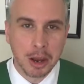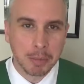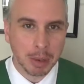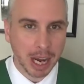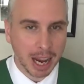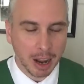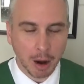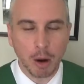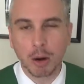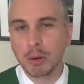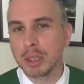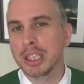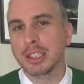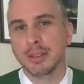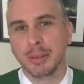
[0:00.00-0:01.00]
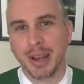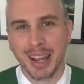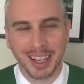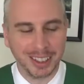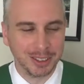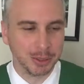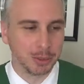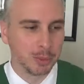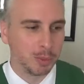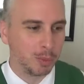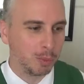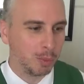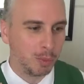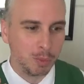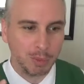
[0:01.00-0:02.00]
But I always felt
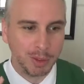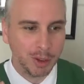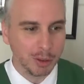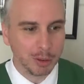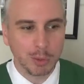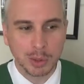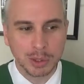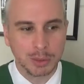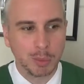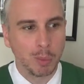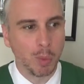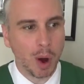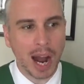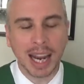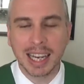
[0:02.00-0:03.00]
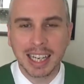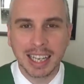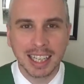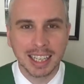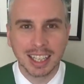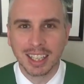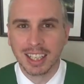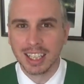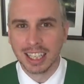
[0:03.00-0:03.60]
Luke was whiny